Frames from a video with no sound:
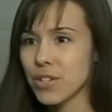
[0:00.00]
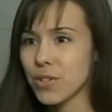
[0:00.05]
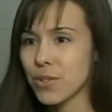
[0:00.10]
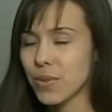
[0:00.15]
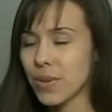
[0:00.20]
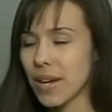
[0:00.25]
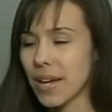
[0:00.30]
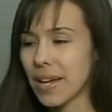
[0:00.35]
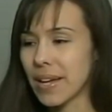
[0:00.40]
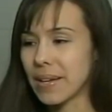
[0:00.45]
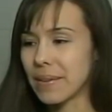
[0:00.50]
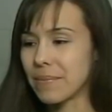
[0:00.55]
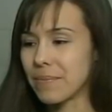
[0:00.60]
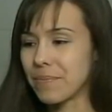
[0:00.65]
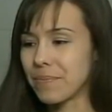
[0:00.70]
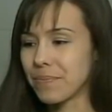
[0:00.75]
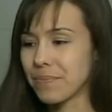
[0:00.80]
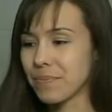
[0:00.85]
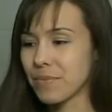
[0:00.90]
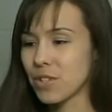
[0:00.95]
She
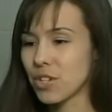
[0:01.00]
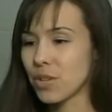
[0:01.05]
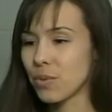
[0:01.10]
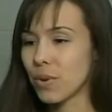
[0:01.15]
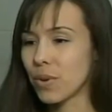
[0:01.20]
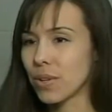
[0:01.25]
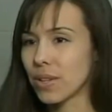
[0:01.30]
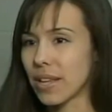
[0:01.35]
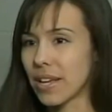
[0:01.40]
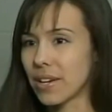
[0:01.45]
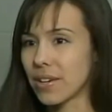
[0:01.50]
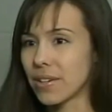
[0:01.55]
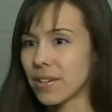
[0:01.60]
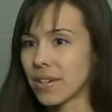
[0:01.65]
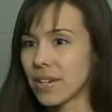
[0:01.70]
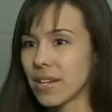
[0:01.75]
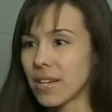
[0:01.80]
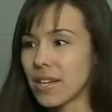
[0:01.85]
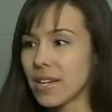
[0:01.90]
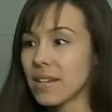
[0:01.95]
wanted to. She wrote a letter.
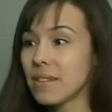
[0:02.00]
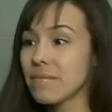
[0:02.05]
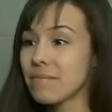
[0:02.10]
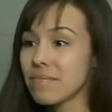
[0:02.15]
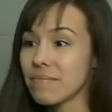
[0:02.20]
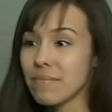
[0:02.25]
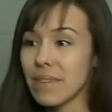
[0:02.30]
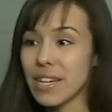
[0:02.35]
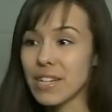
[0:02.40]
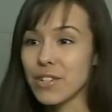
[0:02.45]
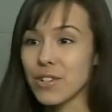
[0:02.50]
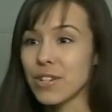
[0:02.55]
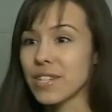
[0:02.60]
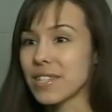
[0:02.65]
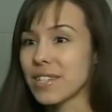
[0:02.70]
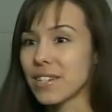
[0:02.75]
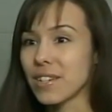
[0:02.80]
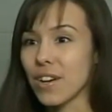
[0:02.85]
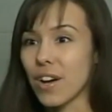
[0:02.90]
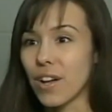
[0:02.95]
My
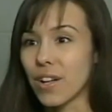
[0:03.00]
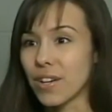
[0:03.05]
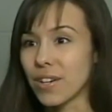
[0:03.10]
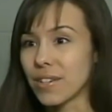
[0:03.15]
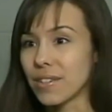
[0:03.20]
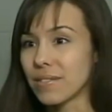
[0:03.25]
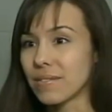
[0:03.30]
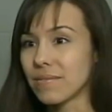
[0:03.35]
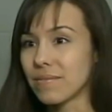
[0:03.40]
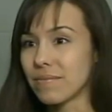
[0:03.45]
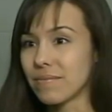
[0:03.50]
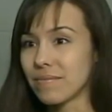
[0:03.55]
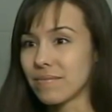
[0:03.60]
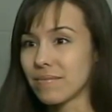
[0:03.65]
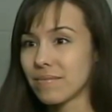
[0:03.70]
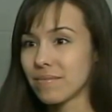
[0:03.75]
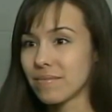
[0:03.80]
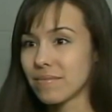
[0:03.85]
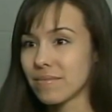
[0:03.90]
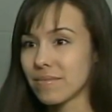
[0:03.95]
attorneys didn't call her.
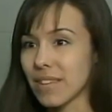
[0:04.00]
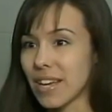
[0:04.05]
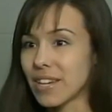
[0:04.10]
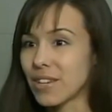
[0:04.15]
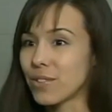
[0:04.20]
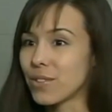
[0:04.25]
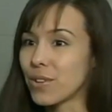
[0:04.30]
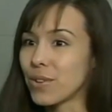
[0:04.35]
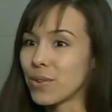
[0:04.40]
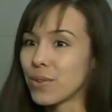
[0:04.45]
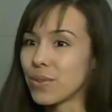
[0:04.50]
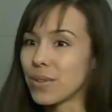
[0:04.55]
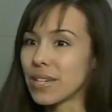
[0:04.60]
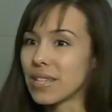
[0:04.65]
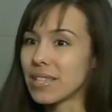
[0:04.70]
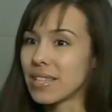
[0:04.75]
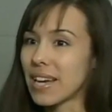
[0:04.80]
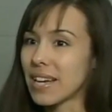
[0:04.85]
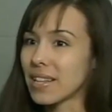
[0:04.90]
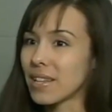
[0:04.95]
I don't know
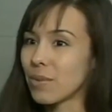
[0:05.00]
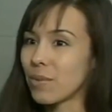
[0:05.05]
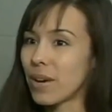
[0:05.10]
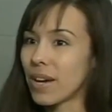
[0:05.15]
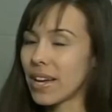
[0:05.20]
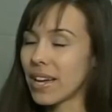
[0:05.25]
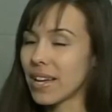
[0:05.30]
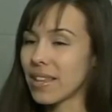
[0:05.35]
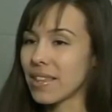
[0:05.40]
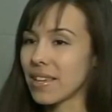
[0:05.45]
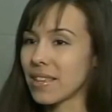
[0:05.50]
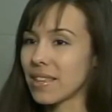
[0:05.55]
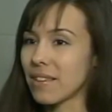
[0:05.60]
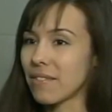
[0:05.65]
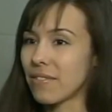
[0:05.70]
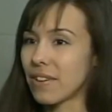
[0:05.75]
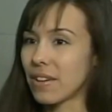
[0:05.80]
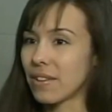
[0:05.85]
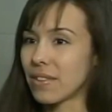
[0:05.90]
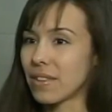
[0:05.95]
exactly why. I think
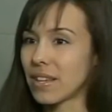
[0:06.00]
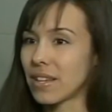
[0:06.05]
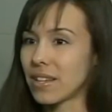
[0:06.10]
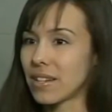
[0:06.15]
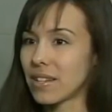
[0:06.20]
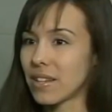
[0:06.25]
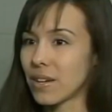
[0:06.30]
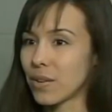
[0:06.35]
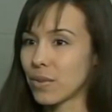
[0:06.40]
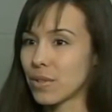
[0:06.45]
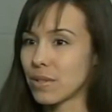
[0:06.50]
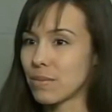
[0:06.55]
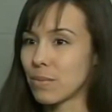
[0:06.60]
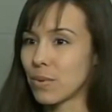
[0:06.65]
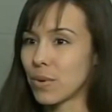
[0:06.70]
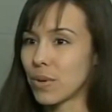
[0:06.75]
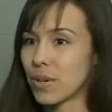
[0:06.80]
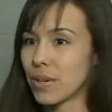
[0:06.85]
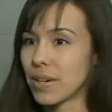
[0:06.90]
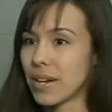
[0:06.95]
they felt that there was
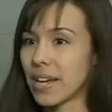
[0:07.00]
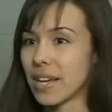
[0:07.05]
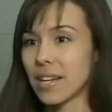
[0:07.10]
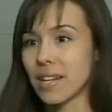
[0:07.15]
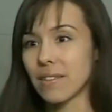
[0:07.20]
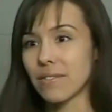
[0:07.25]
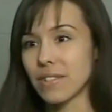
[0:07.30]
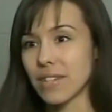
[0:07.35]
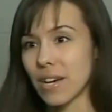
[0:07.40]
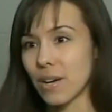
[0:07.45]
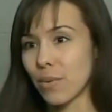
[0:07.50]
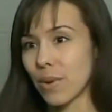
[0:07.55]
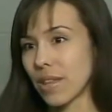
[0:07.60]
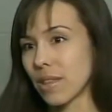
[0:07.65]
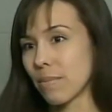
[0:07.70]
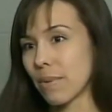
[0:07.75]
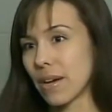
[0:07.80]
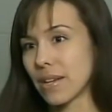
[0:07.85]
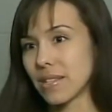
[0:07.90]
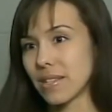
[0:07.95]
more negative to
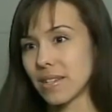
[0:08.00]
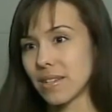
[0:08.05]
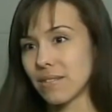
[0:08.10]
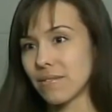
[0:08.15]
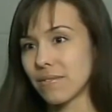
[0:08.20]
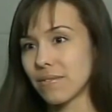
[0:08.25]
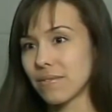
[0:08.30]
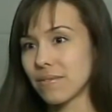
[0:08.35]
outweigh the positive.